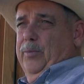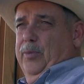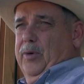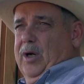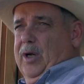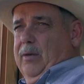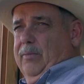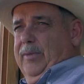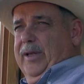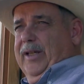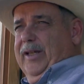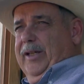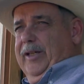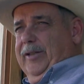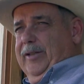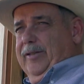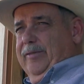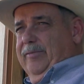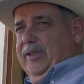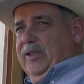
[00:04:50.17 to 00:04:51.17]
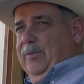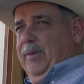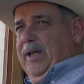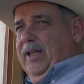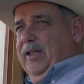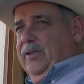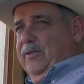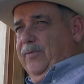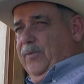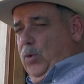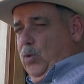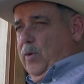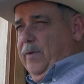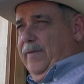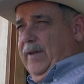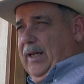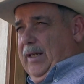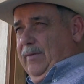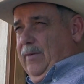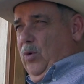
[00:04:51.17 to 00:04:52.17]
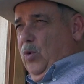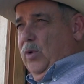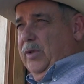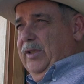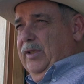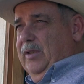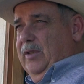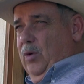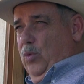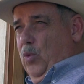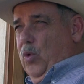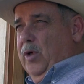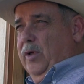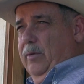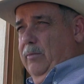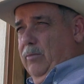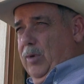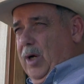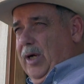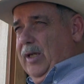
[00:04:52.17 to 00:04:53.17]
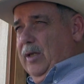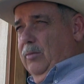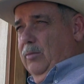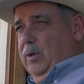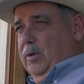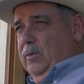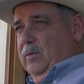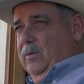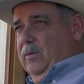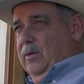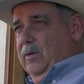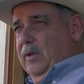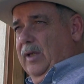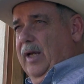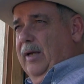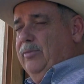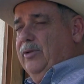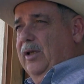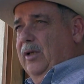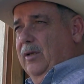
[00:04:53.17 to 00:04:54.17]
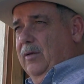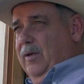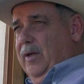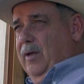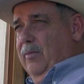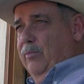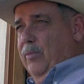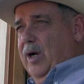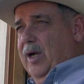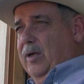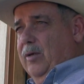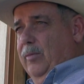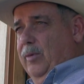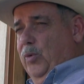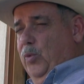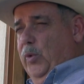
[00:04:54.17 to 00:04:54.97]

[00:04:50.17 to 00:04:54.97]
probably as many as four or five horses that were unbreakable, absolutely unbreakable.